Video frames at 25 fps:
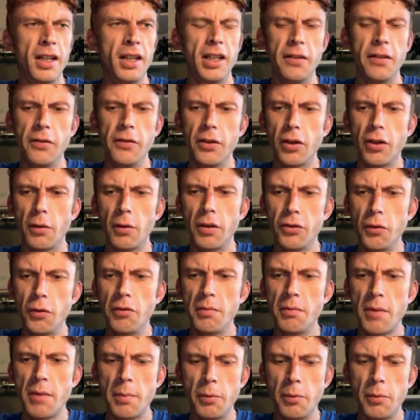even though I
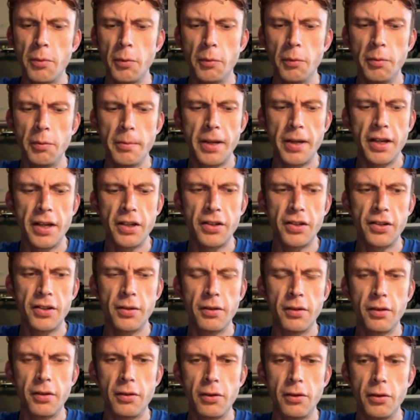do remember we managed
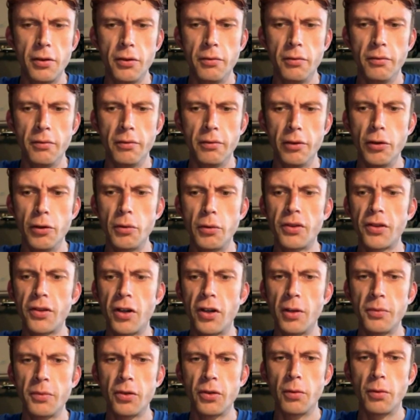to glue Luke's
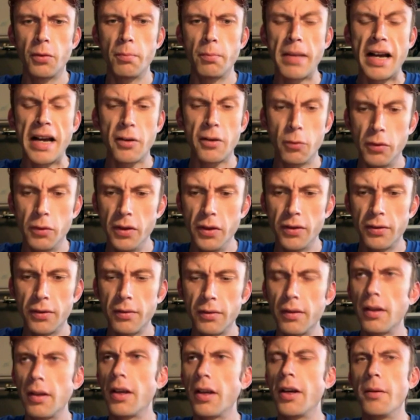arms on backwards.